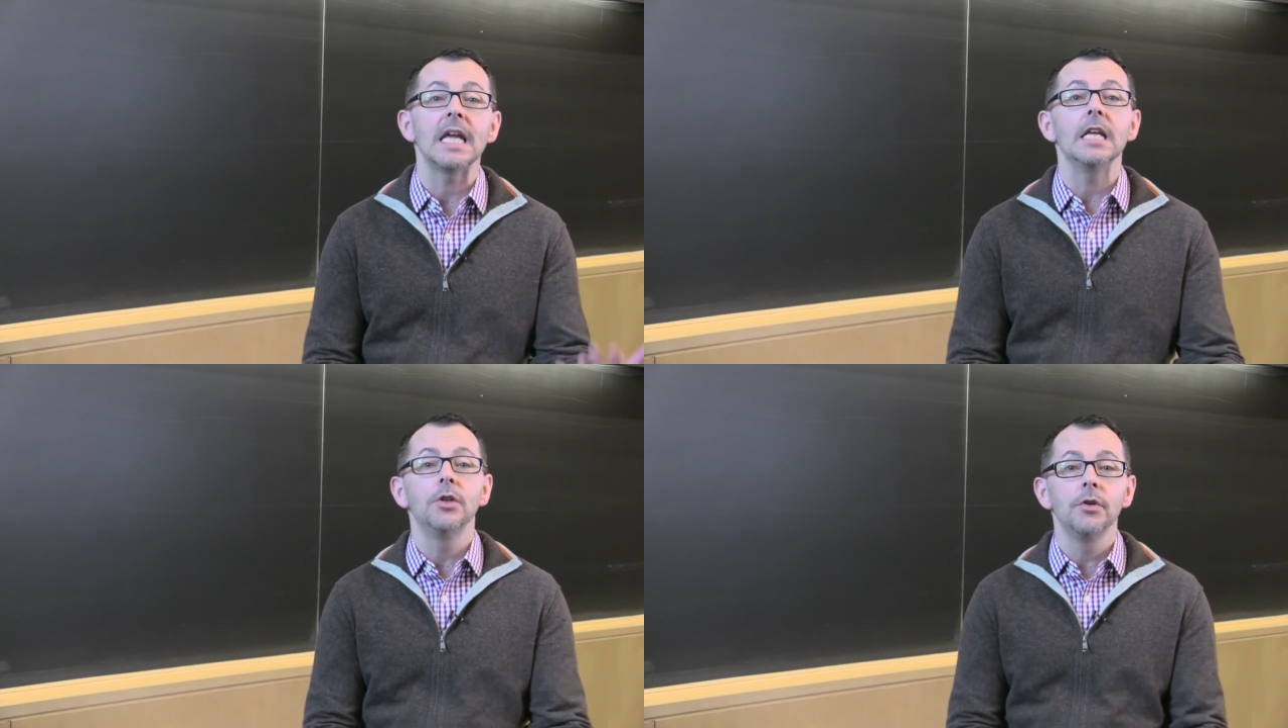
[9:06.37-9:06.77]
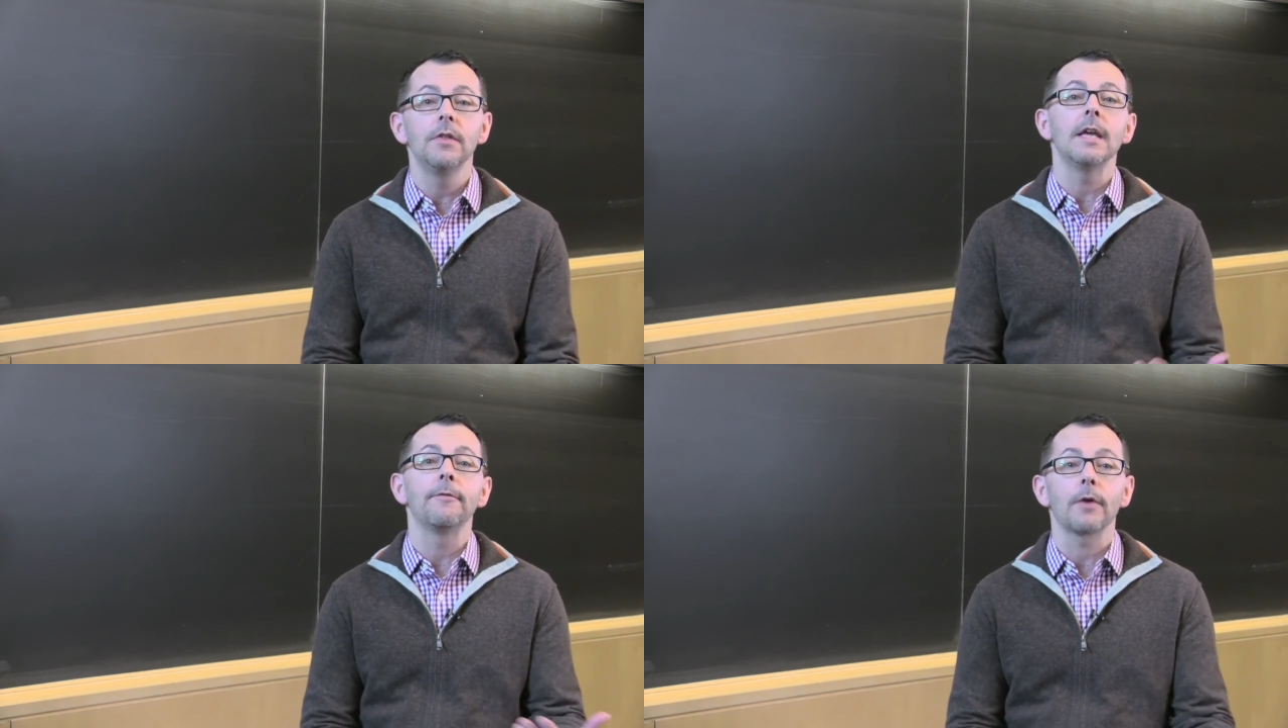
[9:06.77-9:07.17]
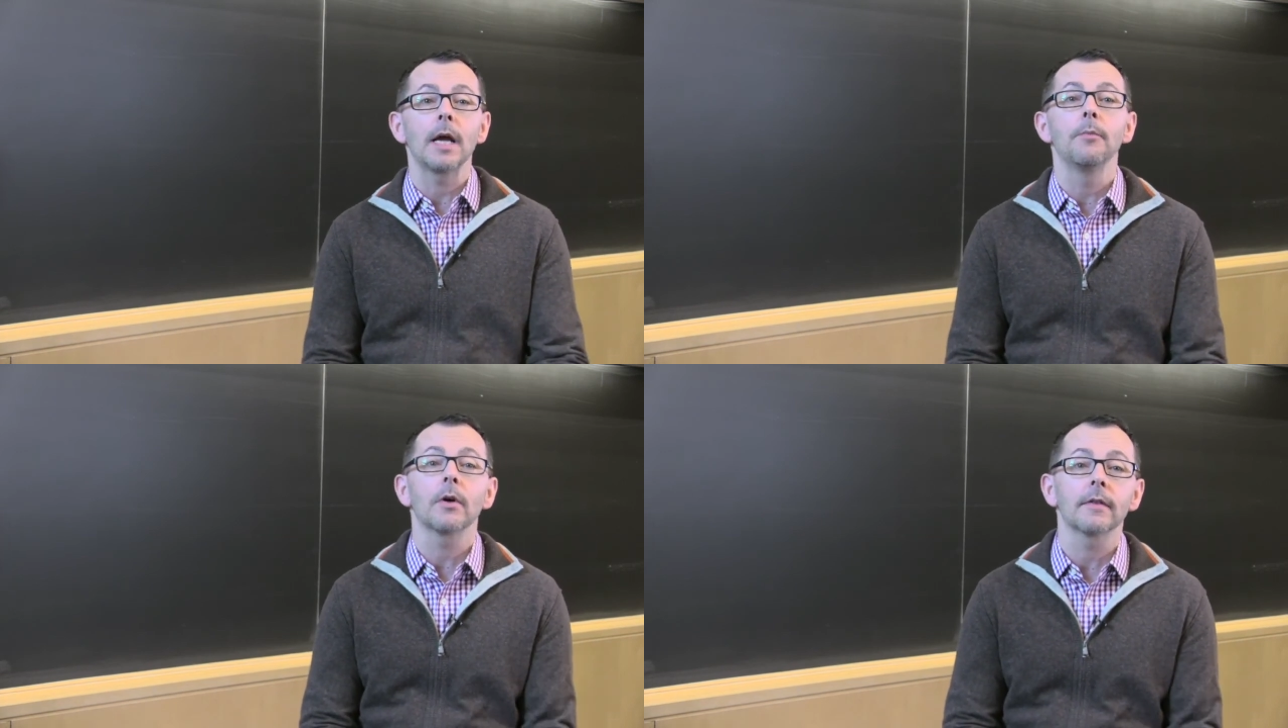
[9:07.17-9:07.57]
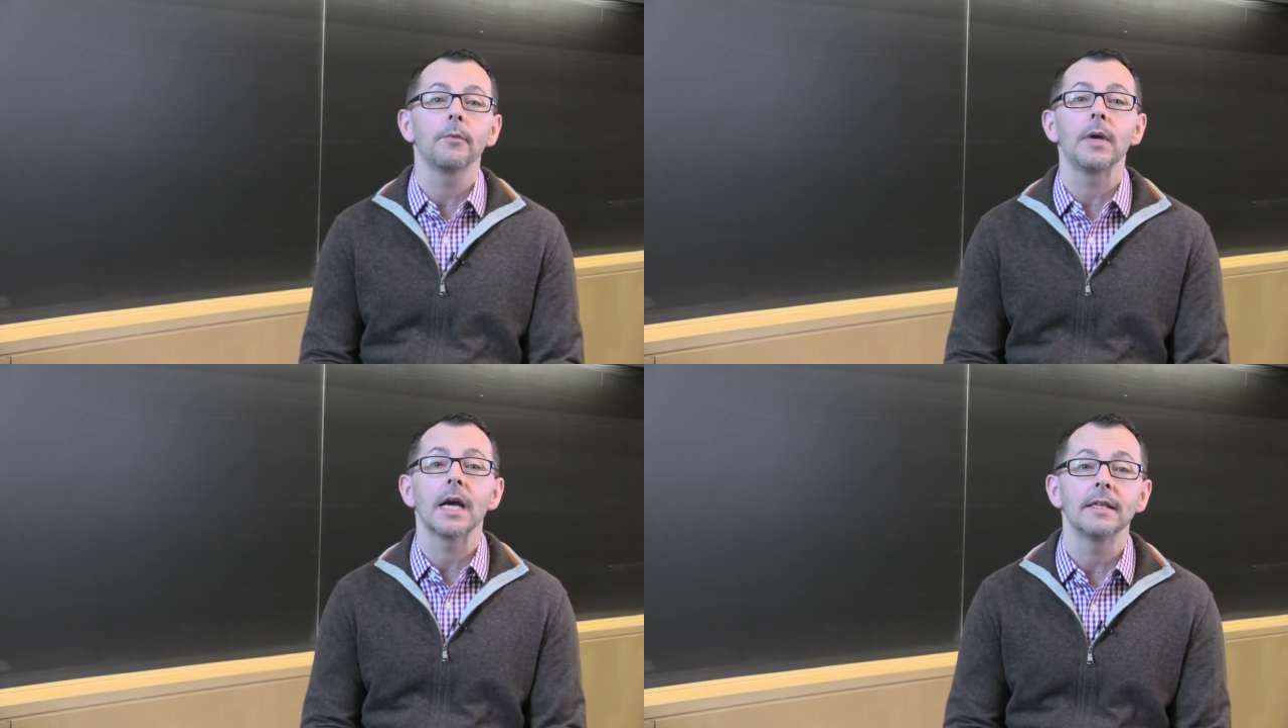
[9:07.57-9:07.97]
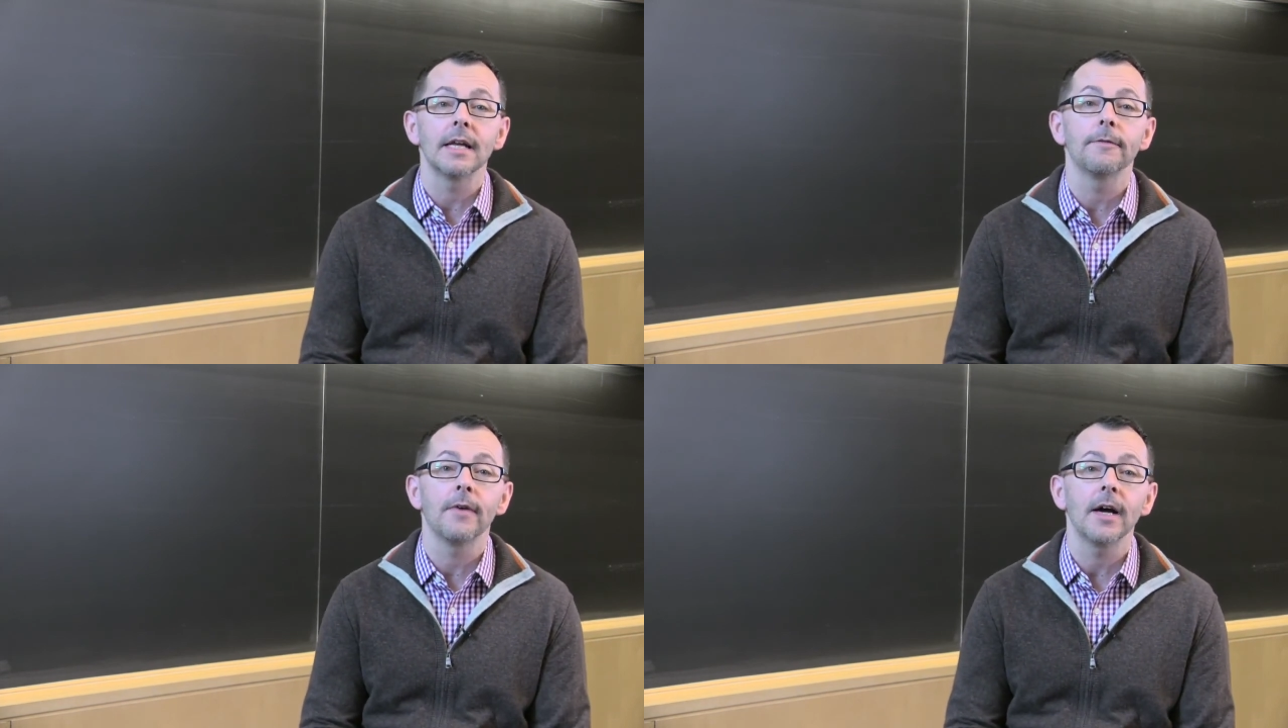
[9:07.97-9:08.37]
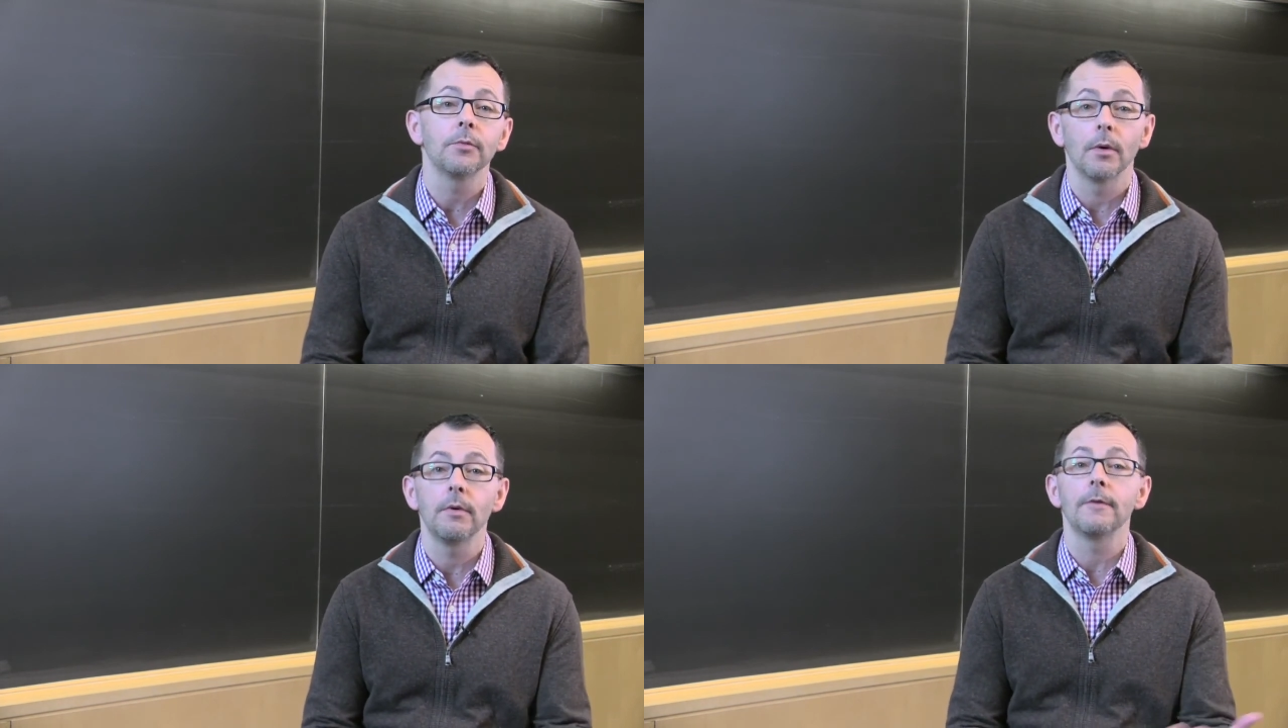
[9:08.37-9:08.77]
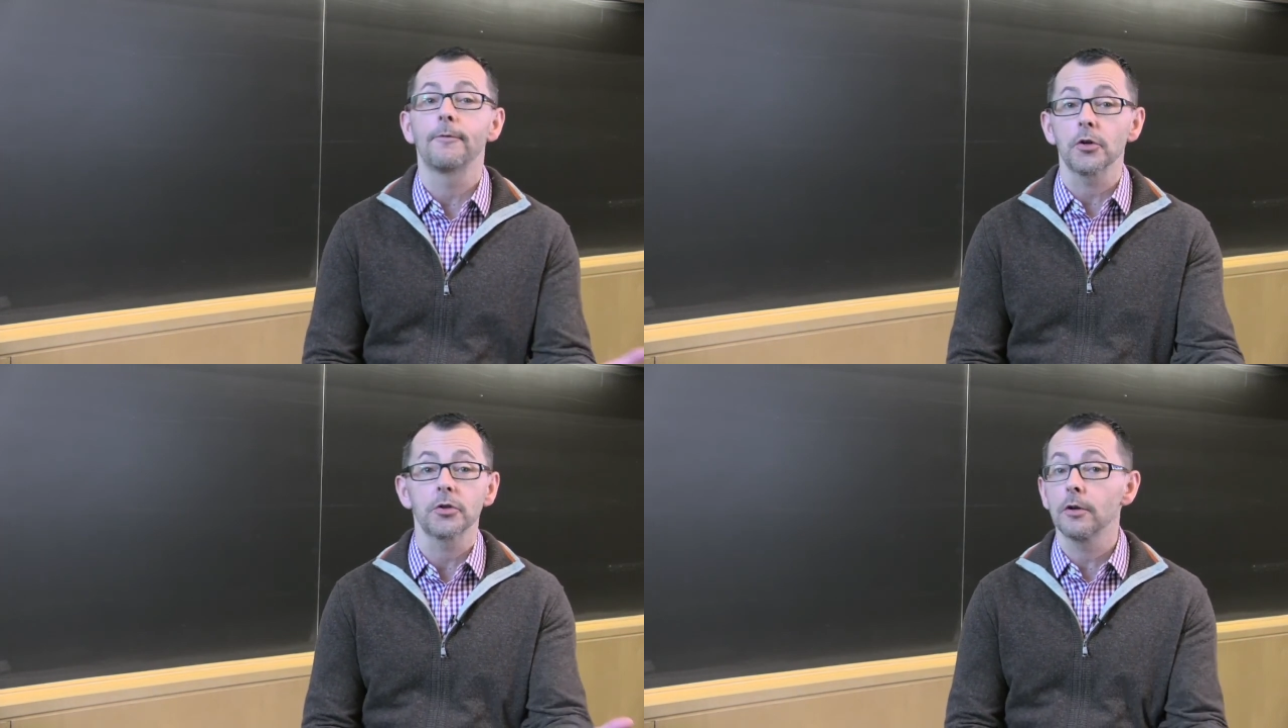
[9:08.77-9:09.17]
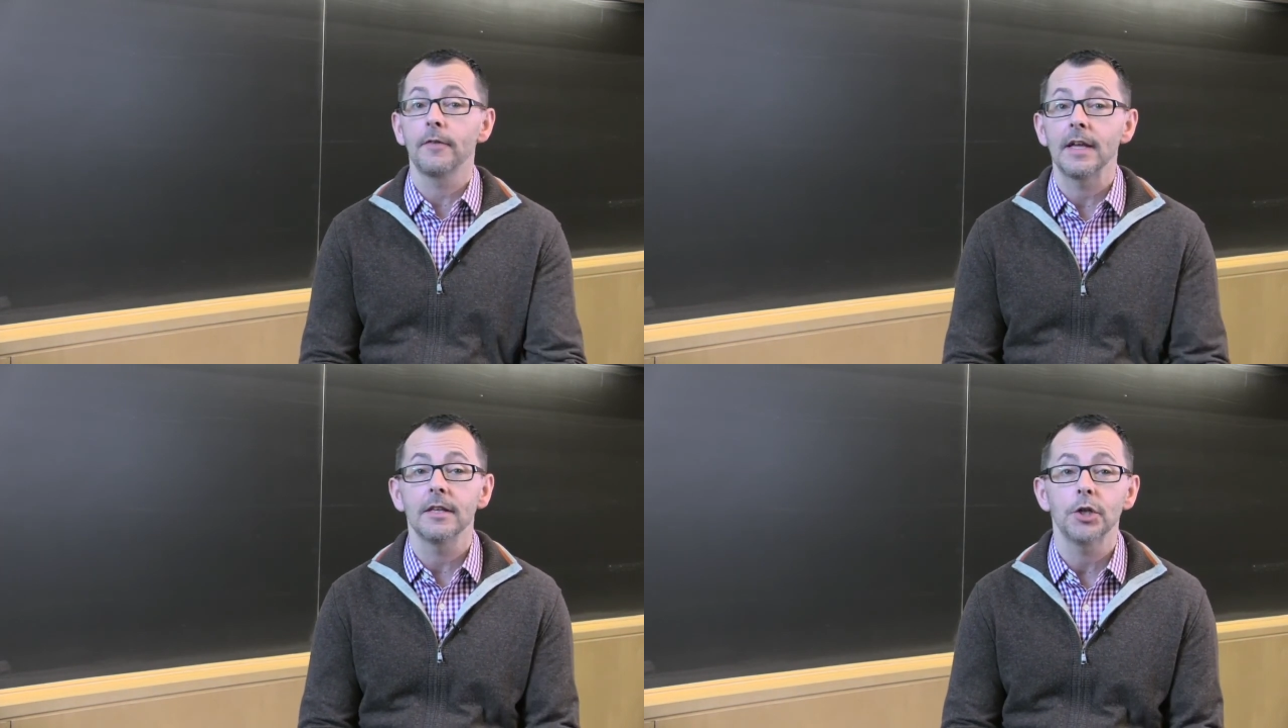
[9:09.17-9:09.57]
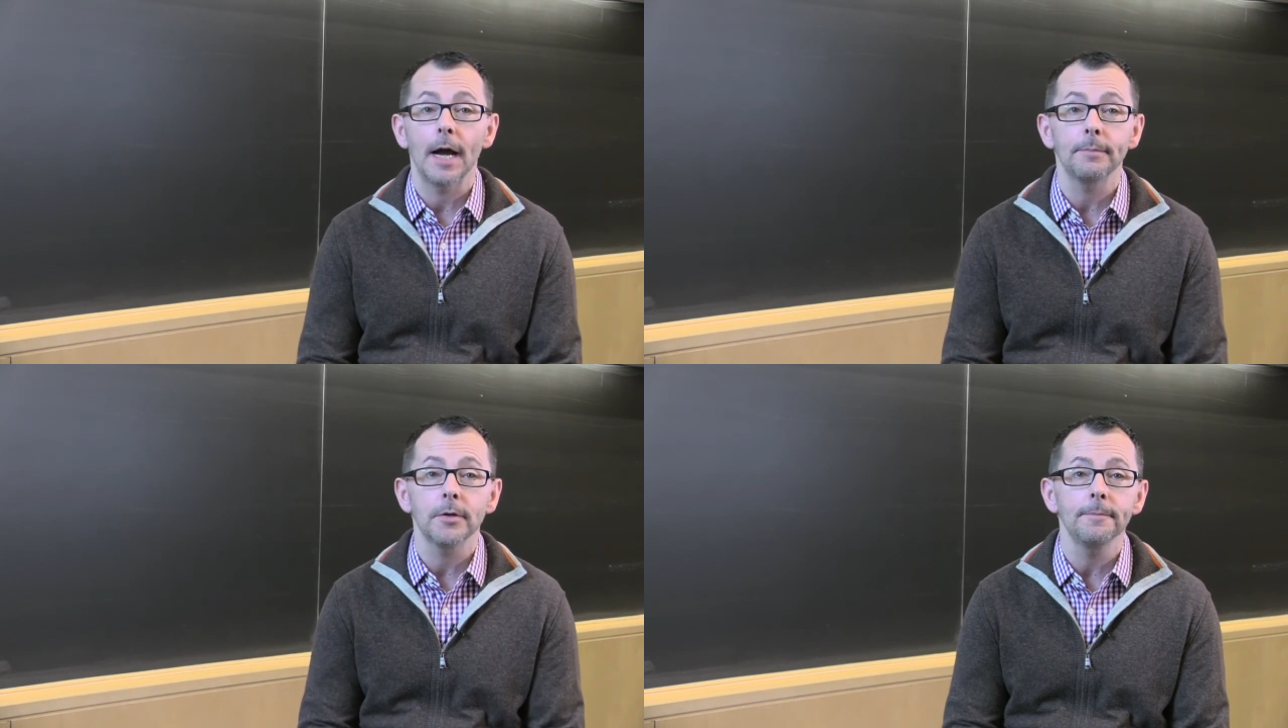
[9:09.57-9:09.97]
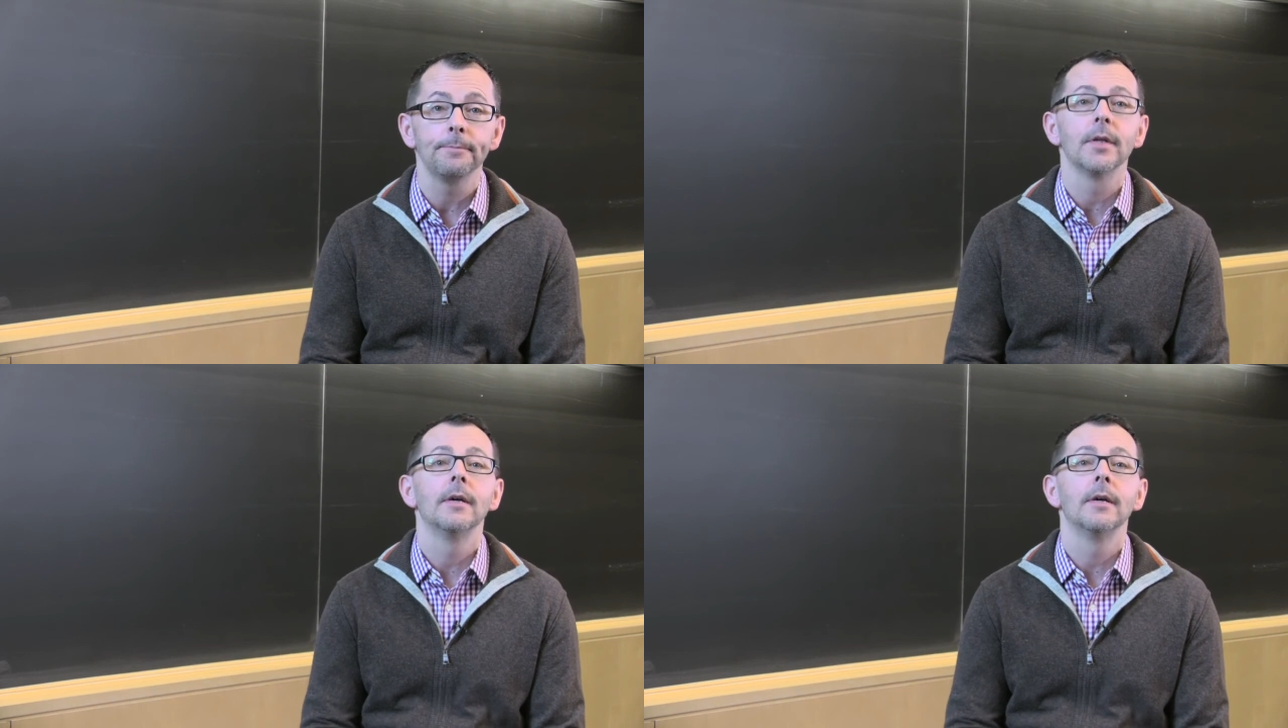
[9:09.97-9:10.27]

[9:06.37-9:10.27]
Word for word: into the framework that we identified when we first surveyed the chapter?